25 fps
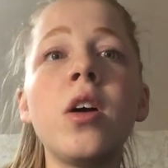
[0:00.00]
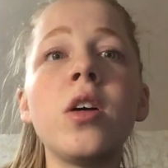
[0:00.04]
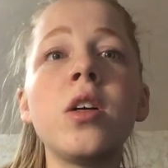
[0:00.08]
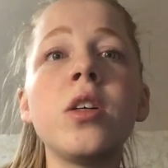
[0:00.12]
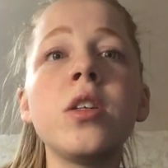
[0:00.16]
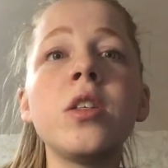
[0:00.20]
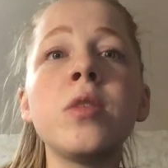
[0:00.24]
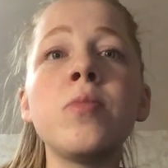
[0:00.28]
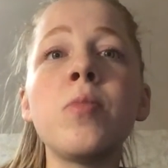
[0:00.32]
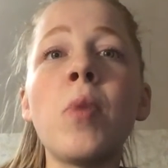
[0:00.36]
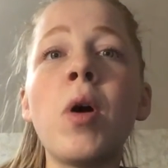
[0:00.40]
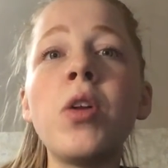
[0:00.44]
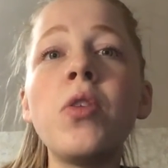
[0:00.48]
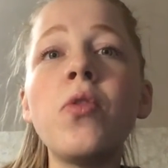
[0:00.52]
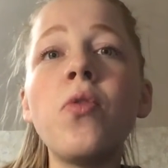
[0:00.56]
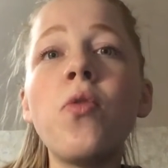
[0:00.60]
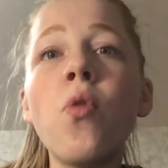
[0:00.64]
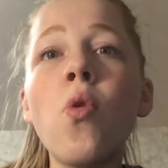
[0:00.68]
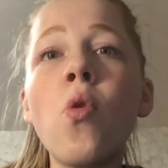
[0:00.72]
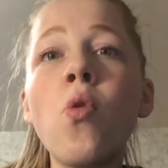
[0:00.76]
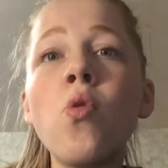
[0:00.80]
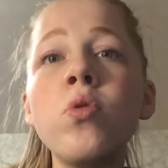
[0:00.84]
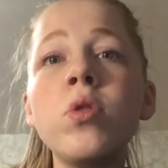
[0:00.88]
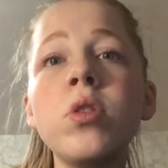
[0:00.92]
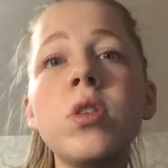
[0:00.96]

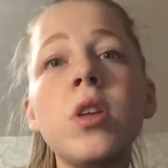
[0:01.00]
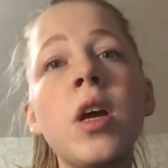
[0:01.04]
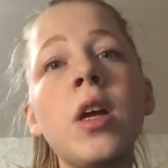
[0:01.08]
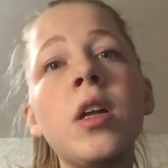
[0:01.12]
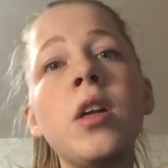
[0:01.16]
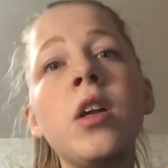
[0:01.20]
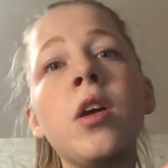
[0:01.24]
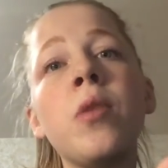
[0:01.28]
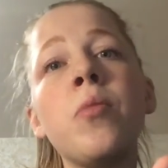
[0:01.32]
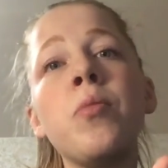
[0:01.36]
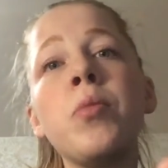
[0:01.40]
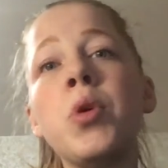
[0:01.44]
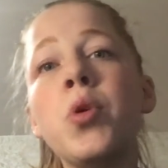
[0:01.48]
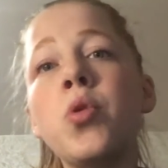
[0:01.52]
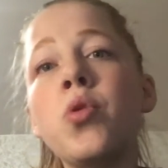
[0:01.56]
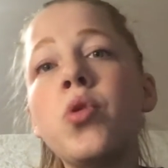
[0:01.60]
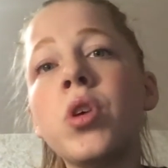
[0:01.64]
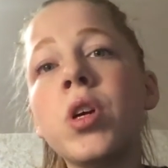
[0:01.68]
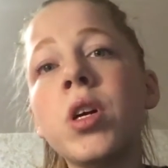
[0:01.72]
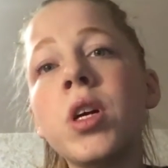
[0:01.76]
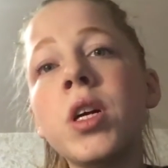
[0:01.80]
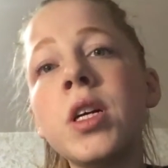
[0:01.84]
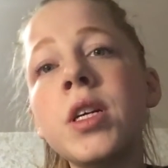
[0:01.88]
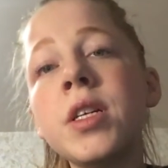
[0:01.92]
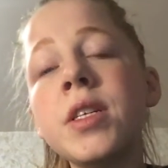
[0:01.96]
smartphones and
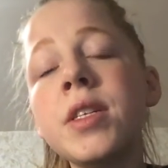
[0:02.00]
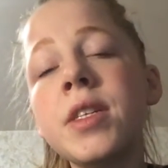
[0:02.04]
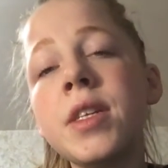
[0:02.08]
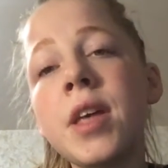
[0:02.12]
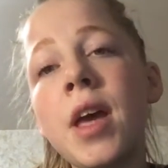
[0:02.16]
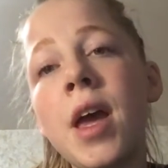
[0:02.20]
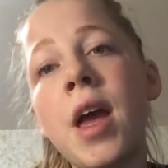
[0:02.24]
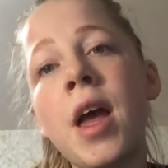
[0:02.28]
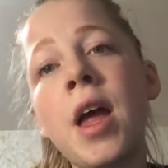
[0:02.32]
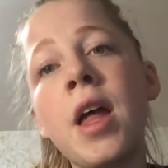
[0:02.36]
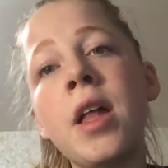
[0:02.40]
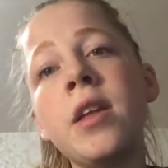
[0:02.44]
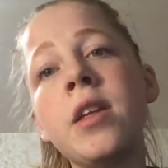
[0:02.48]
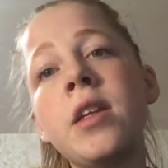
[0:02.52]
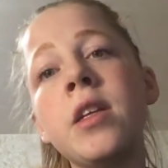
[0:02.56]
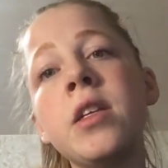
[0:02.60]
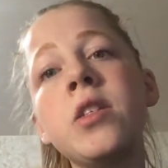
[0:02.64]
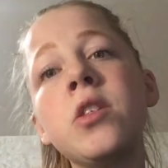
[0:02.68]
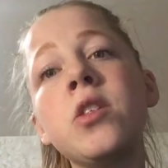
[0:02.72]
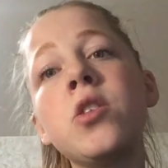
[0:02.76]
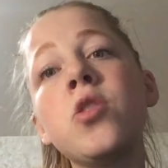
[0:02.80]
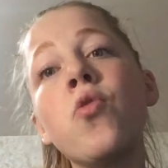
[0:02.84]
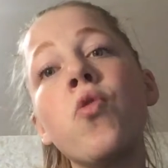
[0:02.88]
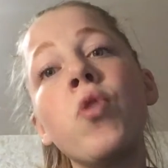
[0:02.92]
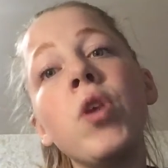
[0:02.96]
computers, and
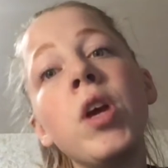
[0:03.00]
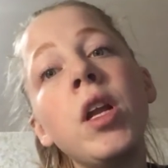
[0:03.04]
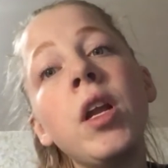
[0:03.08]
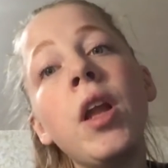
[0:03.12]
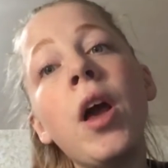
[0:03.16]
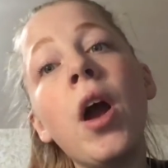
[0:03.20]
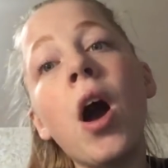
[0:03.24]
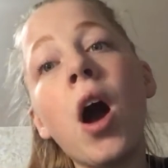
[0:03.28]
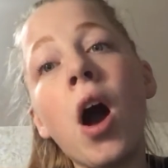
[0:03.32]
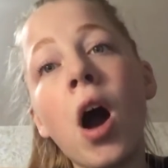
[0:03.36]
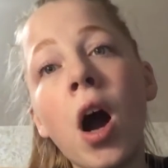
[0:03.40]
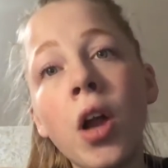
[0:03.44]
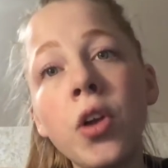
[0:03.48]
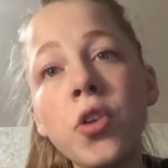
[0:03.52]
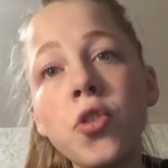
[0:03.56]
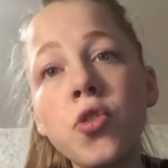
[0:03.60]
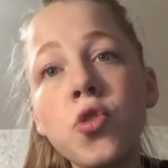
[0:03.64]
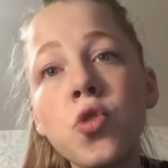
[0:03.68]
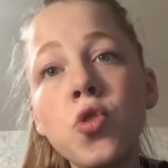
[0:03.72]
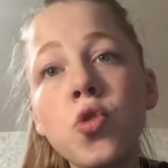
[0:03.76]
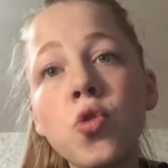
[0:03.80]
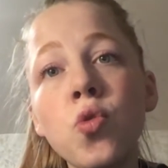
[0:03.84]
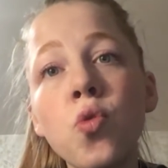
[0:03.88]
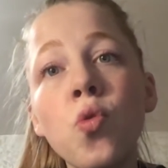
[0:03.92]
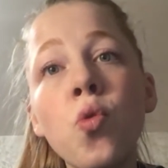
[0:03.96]
it's really hard
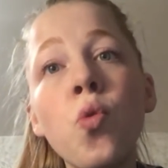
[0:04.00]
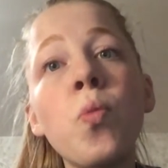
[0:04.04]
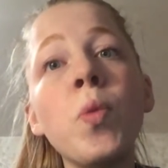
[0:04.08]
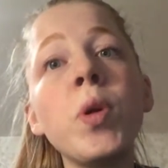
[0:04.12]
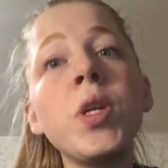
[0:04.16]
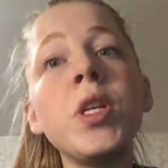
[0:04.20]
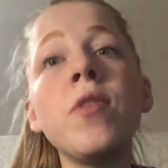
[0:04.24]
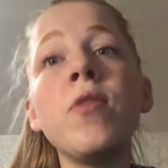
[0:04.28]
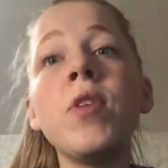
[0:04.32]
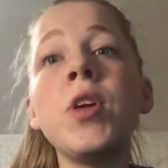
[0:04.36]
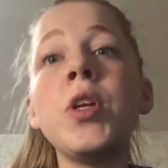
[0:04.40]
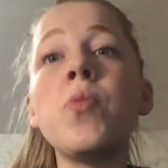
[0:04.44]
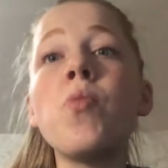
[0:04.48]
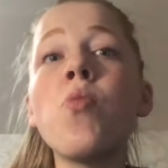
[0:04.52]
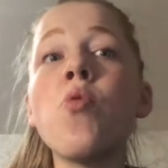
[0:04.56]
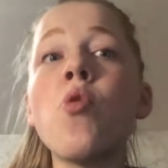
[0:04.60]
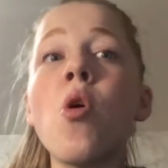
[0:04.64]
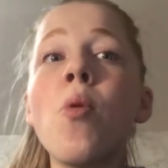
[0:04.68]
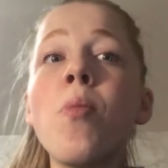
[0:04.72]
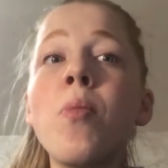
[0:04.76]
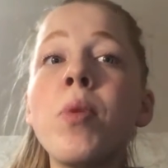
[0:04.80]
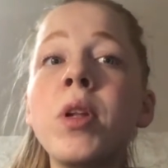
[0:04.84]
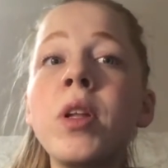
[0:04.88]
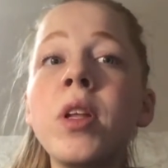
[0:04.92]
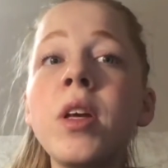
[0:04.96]
to motivate
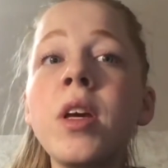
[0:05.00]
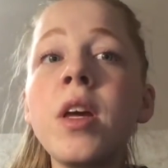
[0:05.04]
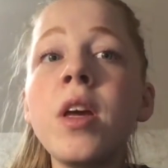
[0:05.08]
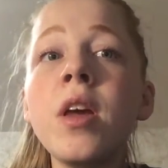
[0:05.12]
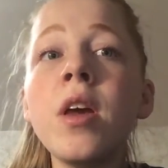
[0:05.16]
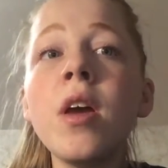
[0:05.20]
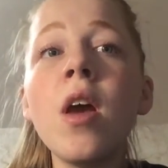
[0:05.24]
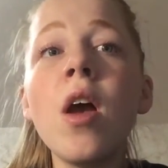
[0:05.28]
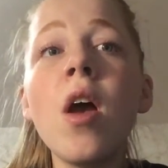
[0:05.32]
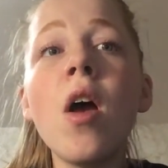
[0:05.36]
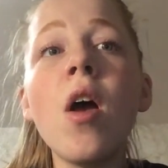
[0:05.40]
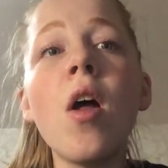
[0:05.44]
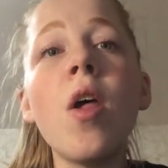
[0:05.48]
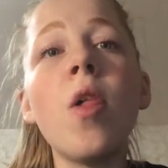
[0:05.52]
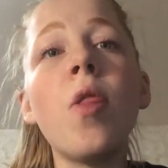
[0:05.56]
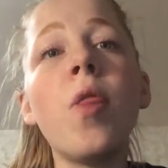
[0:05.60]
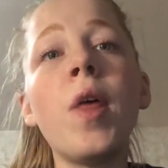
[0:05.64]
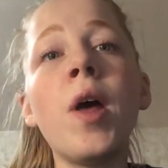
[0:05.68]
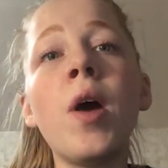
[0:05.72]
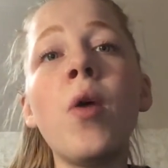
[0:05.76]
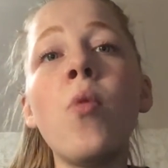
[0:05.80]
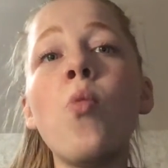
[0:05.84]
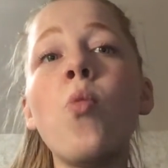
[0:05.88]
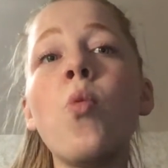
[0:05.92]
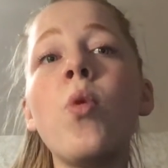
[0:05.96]
properly
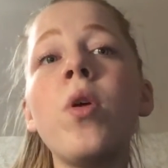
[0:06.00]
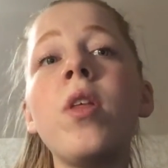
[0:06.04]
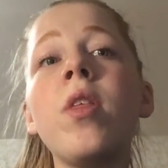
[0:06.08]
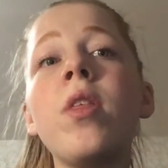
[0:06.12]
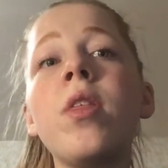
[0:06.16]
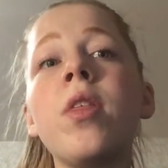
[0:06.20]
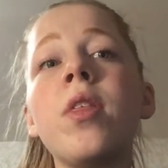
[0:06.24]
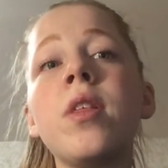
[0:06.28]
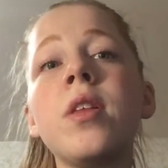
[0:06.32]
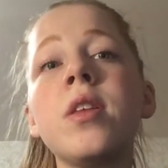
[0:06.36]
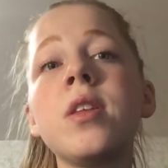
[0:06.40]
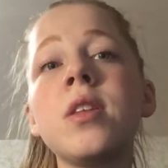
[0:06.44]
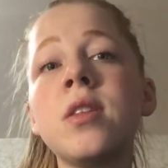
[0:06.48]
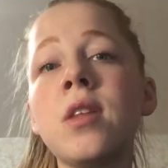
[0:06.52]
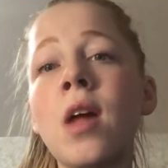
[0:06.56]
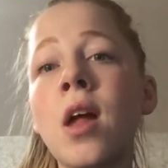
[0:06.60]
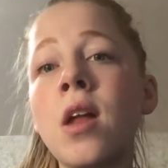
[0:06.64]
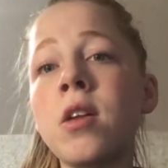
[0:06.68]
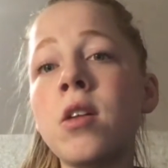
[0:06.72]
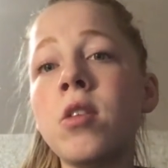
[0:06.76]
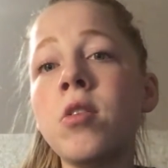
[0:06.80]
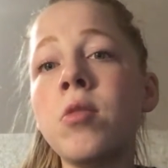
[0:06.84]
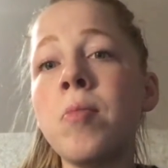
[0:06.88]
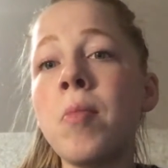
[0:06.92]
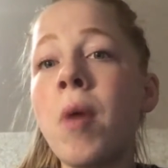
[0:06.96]
them with
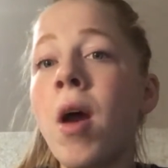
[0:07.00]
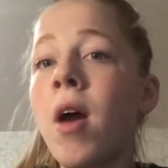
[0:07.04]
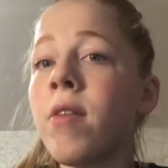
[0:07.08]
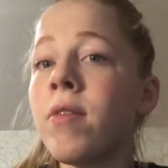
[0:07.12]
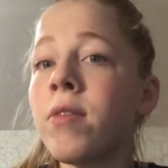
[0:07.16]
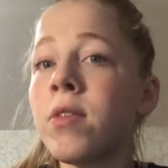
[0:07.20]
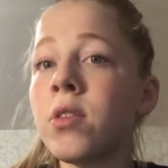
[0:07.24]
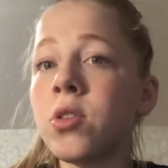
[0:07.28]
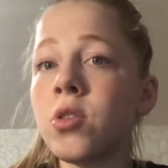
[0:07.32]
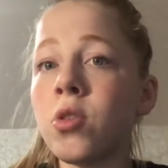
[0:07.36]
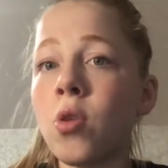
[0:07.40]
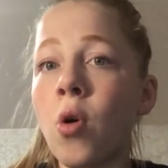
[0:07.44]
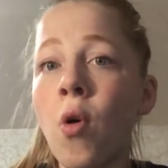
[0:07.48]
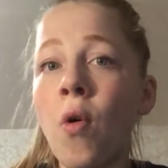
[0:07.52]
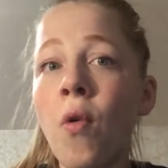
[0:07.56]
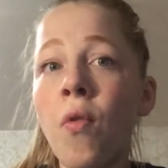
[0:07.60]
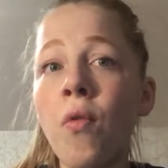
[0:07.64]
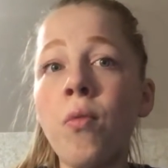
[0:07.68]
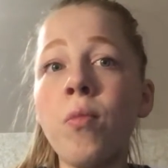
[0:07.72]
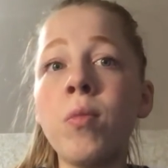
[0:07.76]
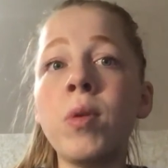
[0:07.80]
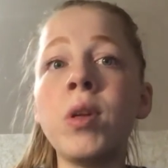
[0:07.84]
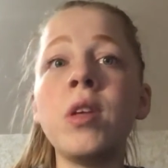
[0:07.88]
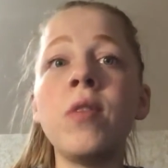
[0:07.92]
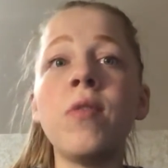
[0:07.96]
standard methods of
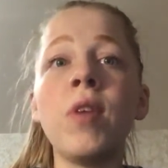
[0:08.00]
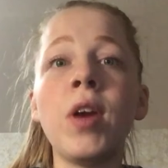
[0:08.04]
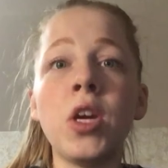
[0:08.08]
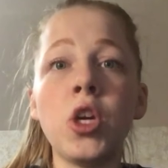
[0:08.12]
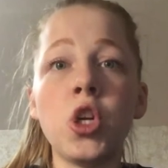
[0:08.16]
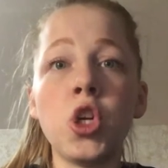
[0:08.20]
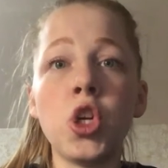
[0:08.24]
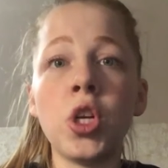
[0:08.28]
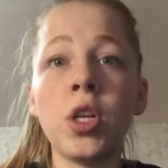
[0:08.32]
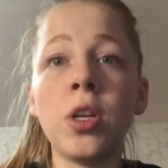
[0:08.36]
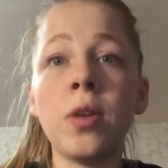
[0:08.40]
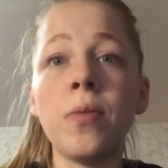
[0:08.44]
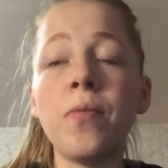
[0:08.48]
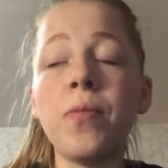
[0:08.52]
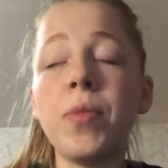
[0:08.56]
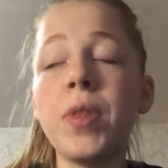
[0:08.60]
motivation.